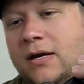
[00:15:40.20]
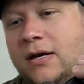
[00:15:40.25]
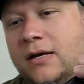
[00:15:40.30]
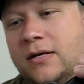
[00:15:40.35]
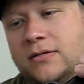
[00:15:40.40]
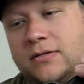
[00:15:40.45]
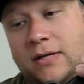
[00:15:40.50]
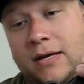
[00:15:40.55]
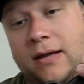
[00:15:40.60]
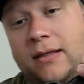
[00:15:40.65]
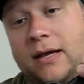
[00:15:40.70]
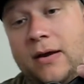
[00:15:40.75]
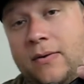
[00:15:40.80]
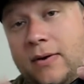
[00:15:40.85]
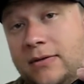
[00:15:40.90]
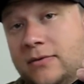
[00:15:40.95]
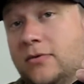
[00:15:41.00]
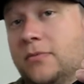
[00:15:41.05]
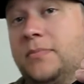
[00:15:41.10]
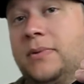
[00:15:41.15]
So that way
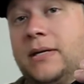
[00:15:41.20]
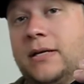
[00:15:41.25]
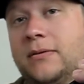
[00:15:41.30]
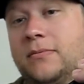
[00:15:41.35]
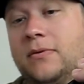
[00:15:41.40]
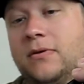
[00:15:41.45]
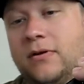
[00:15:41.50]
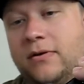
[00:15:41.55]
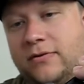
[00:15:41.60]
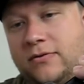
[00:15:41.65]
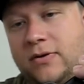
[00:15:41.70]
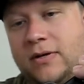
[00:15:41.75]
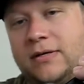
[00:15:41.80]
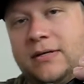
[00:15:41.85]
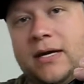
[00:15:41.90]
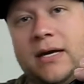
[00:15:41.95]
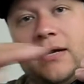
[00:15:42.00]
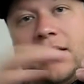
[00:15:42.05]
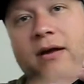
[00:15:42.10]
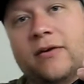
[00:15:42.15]
it's repeatable. So I can
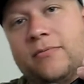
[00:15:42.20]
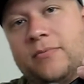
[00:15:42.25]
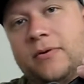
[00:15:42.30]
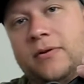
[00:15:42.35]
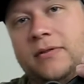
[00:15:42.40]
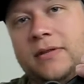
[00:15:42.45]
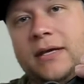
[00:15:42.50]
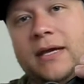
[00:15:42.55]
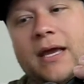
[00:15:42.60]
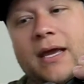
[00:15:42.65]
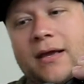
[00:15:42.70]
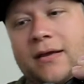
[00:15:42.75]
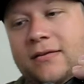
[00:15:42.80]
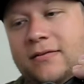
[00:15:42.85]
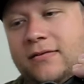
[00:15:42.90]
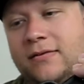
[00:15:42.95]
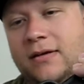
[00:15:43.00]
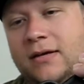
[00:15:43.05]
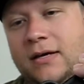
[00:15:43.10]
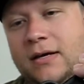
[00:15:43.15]
take it off, put it in the
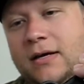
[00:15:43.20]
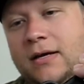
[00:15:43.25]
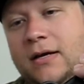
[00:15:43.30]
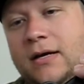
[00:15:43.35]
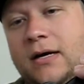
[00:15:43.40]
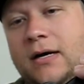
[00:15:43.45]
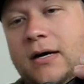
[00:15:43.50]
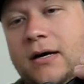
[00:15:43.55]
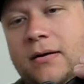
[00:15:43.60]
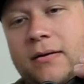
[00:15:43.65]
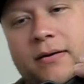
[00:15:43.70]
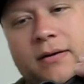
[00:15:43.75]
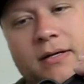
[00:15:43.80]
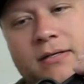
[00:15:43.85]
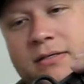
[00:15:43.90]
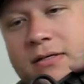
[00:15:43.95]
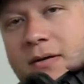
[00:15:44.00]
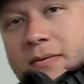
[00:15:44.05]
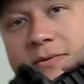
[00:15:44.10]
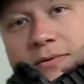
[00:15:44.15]
case. It
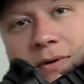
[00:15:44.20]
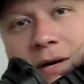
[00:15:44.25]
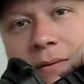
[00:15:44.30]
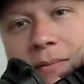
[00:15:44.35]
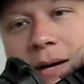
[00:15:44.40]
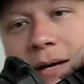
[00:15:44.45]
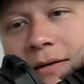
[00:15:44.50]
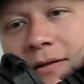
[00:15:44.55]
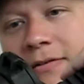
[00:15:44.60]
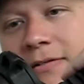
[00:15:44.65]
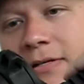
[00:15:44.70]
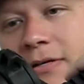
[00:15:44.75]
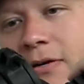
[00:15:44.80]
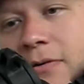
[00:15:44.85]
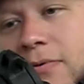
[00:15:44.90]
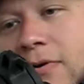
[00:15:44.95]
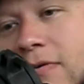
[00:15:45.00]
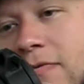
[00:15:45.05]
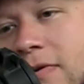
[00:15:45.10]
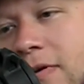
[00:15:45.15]
just comes right back to 0
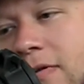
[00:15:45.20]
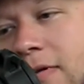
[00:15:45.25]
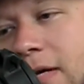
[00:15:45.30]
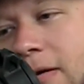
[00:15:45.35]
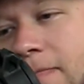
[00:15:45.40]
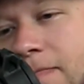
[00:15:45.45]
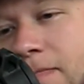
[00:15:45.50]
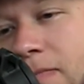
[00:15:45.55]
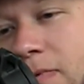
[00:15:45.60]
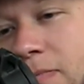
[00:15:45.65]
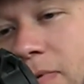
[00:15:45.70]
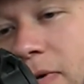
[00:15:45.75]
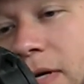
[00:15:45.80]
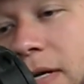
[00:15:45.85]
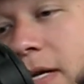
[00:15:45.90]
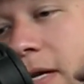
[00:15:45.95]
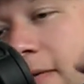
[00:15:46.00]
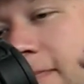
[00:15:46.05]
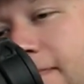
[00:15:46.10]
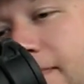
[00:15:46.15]
perfectly. It's pretty
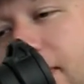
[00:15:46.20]
neat.